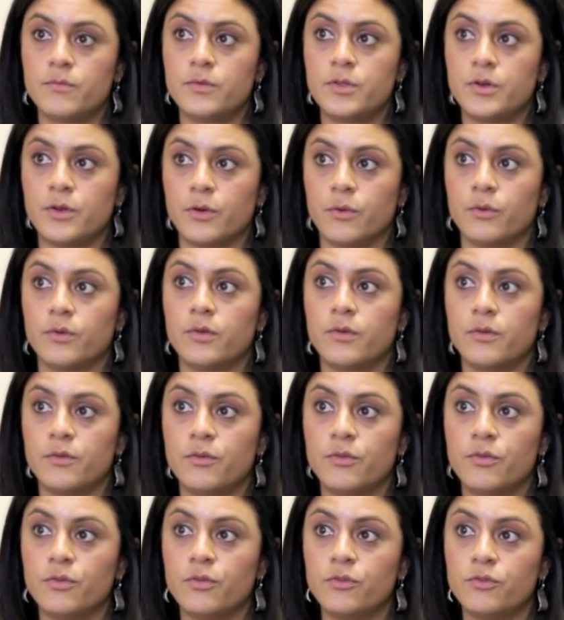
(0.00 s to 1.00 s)
you know,
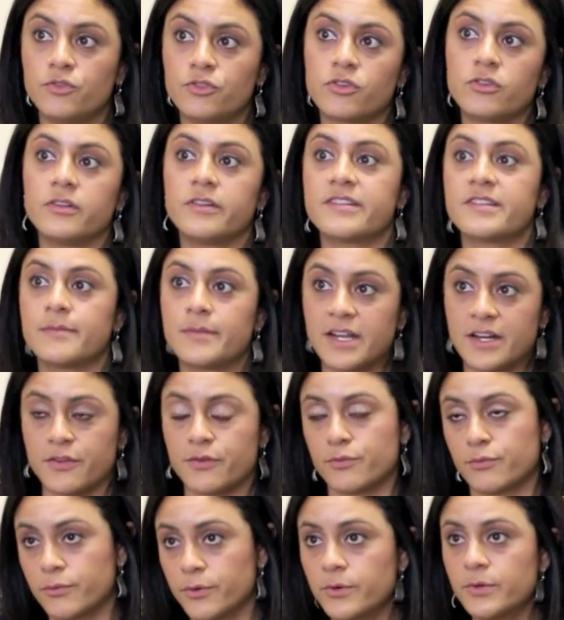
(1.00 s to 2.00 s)
journalism that
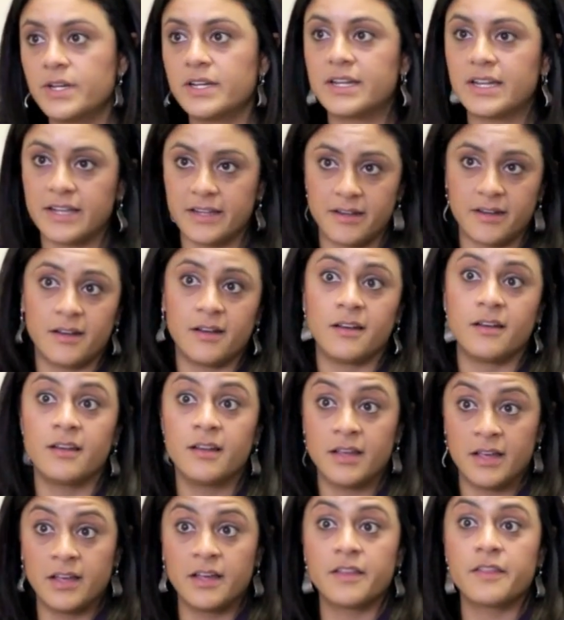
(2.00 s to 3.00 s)
is rooted in
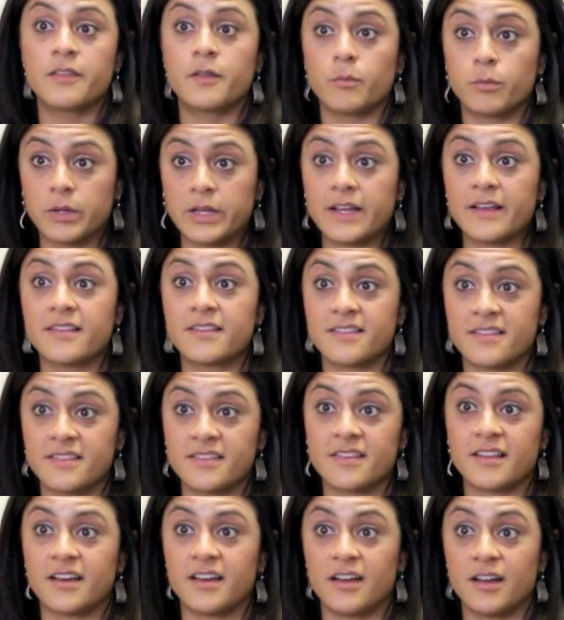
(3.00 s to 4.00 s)
the
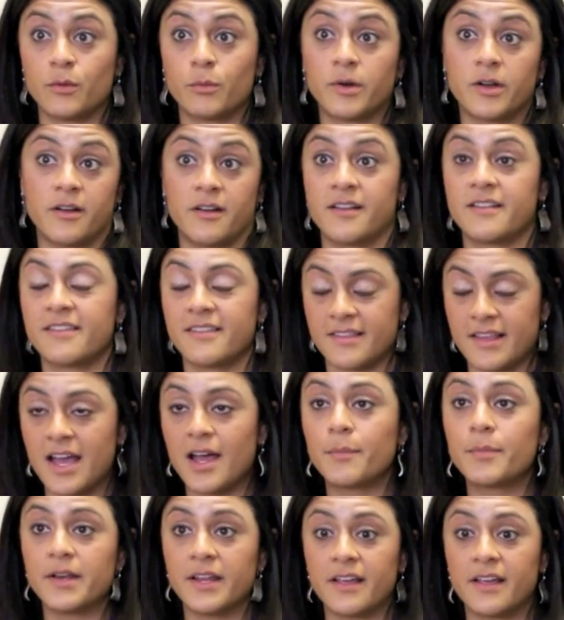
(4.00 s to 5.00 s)
place where it's
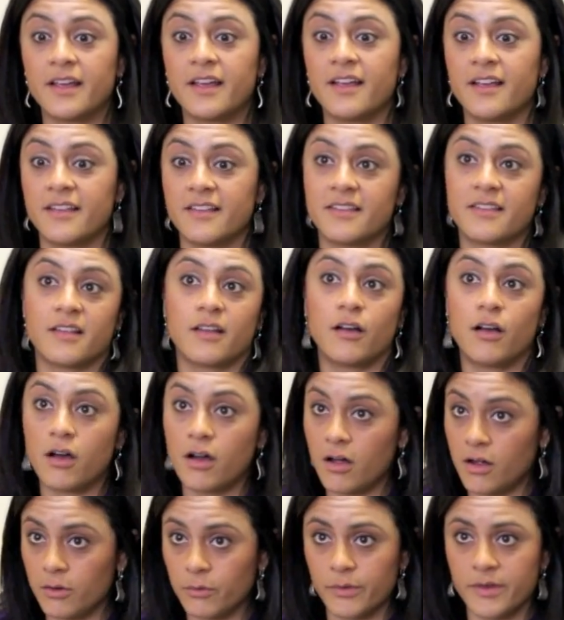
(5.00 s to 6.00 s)
happening is
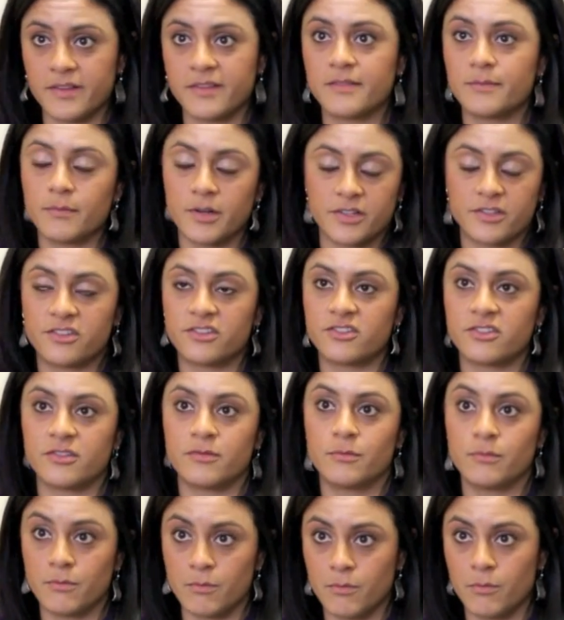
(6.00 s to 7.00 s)
always much
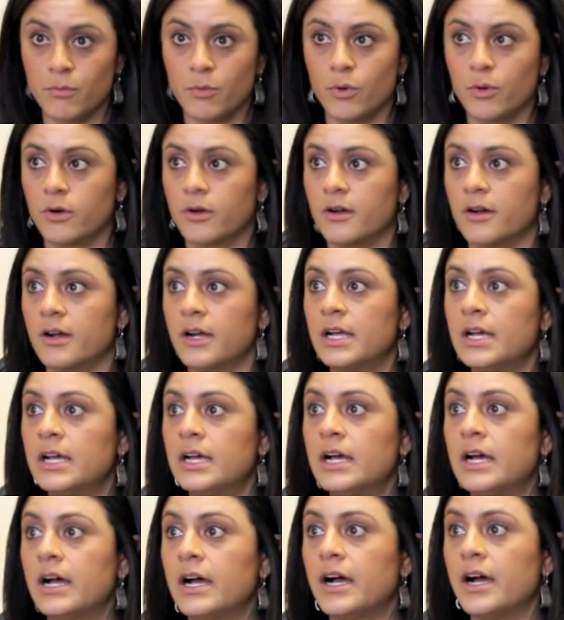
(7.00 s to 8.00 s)
more
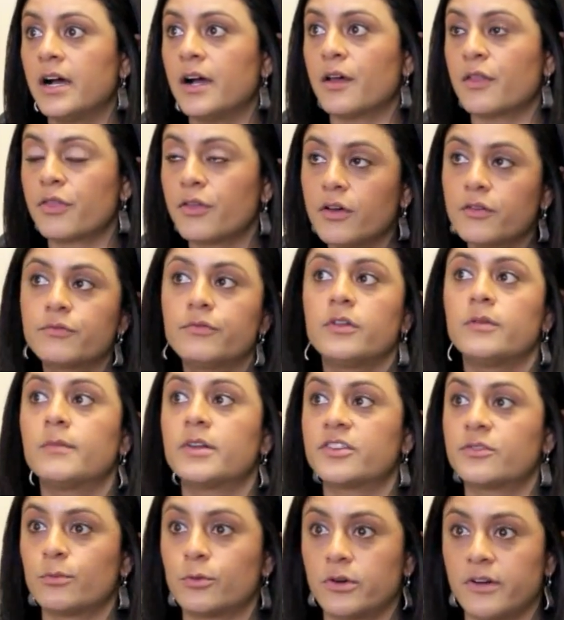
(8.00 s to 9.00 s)
thoughtful,
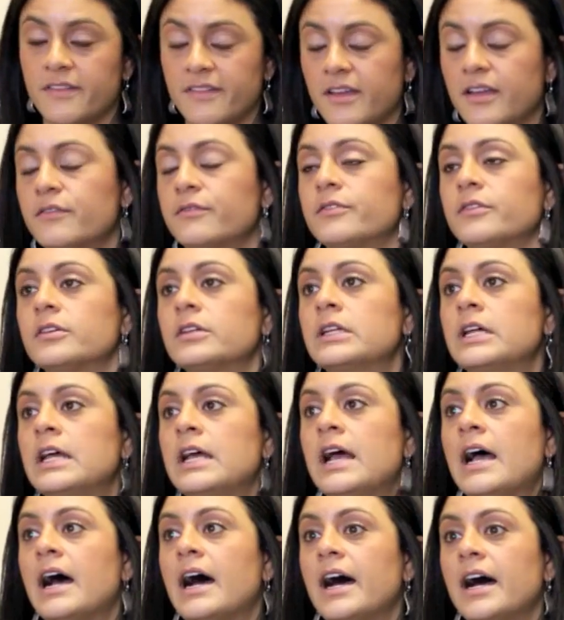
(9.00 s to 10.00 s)
much more insightful.
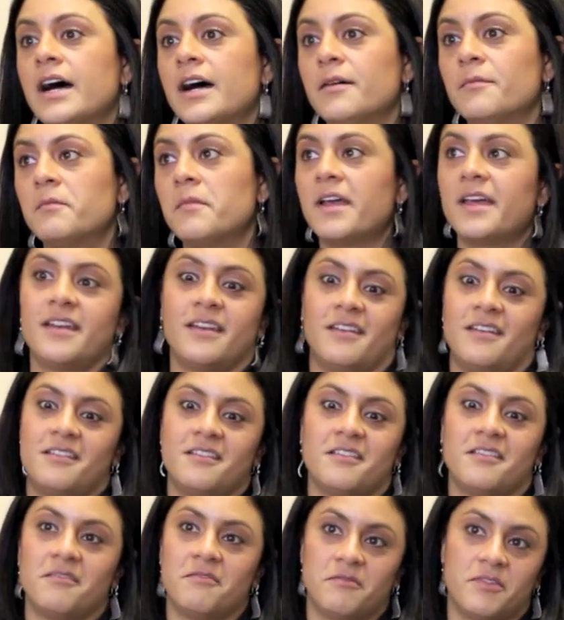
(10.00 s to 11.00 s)
And,
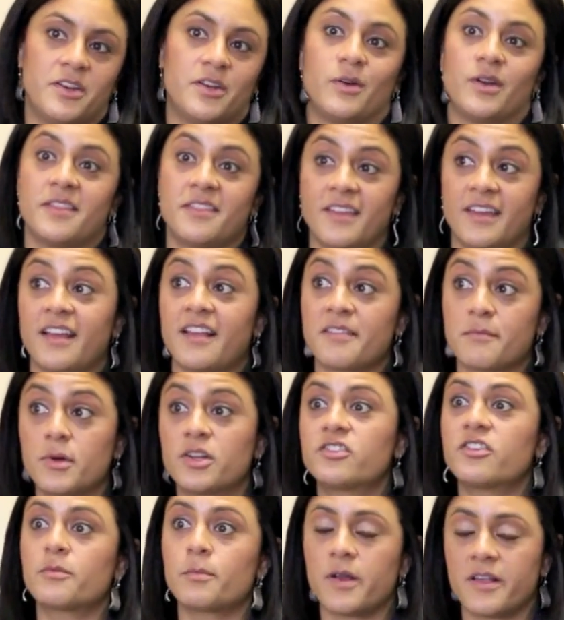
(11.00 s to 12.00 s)
you know, I think as
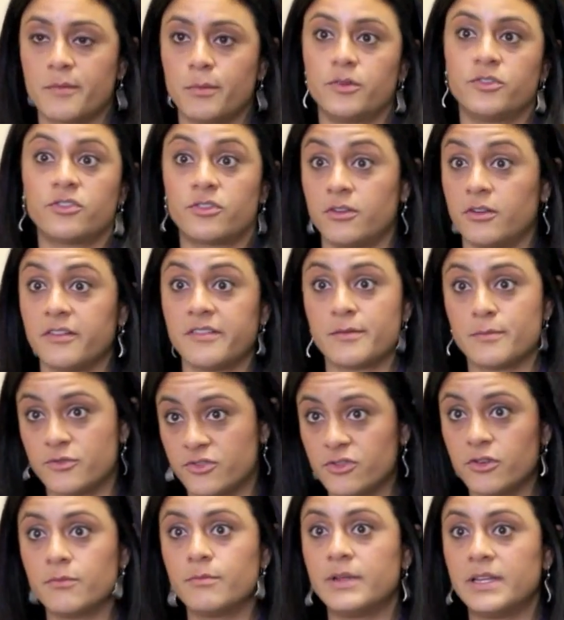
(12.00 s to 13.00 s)
much as possible journalism
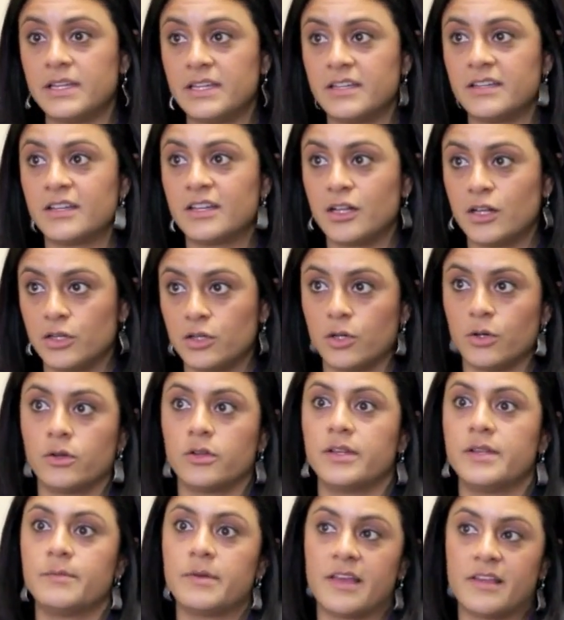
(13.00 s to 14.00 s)
should be
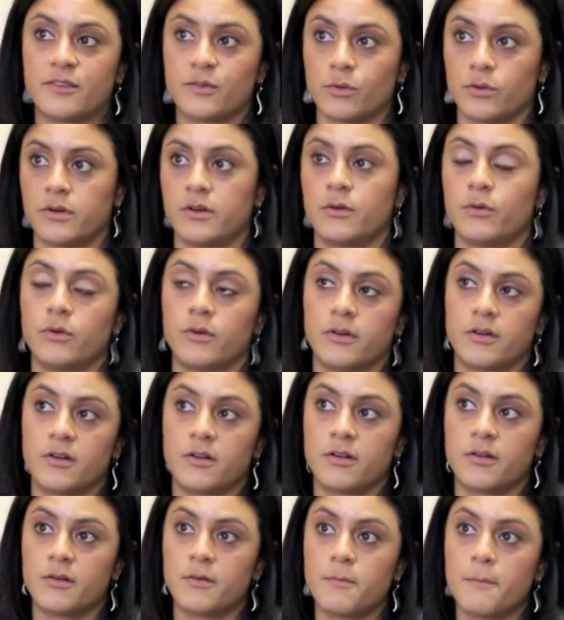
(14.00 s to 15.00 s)
locally based
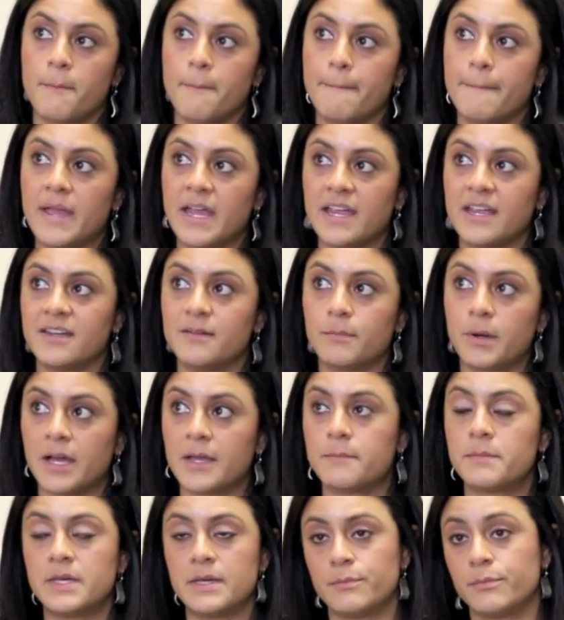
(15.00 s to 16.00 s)
or made
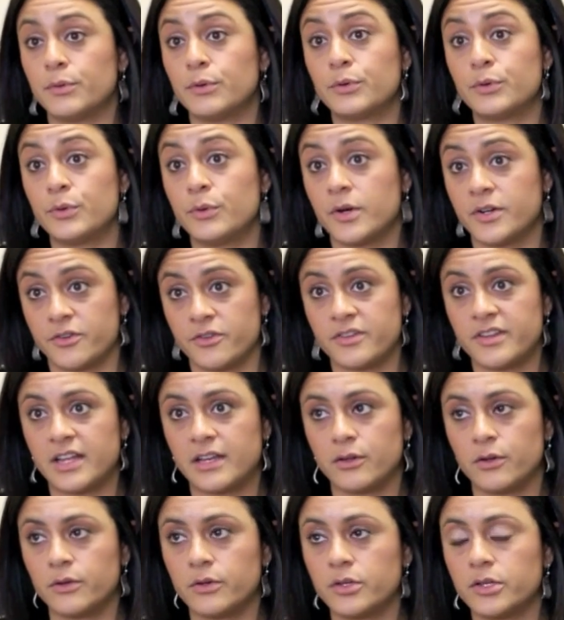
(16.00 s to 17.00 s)
by people who
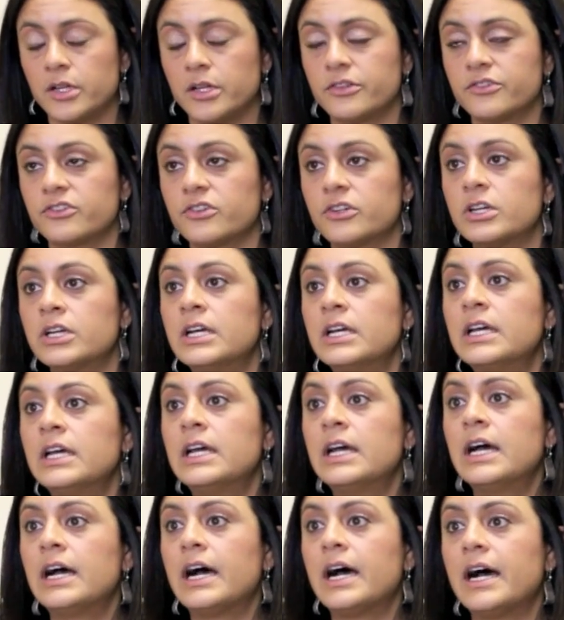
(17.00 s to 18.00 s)
understand local culture.
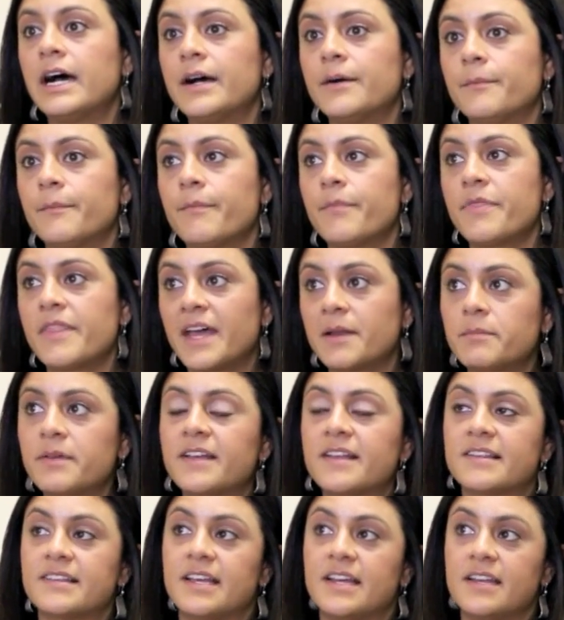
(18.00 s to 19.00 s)
That
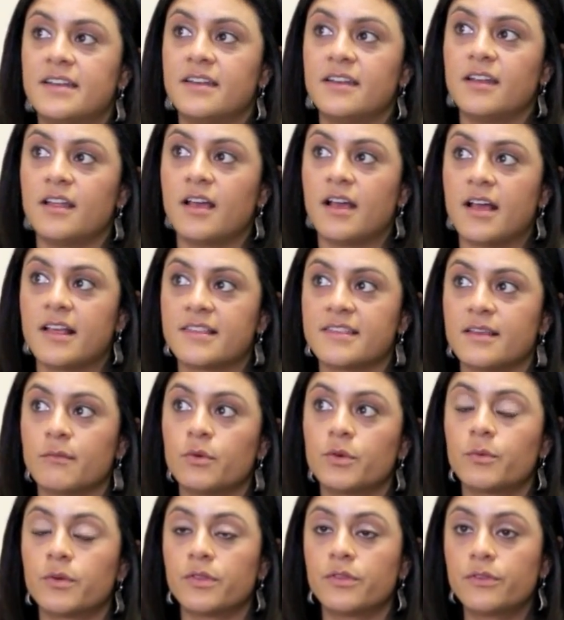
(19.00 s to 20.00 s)
being said, as
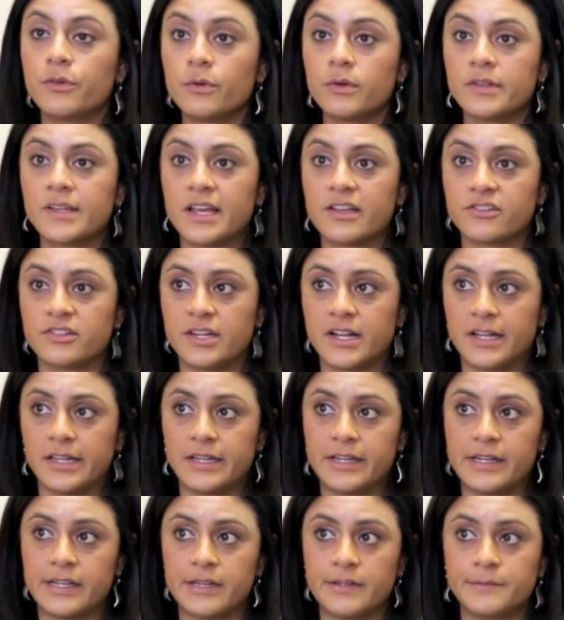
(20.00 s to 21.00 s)
someone with dual
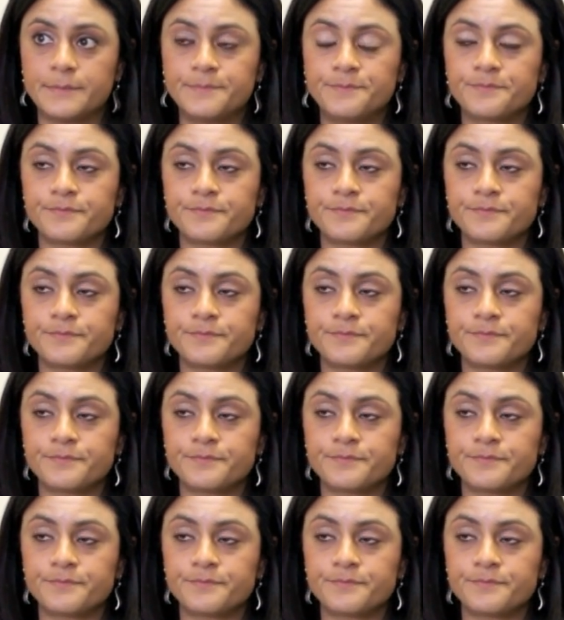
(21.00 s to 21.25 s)
nationality,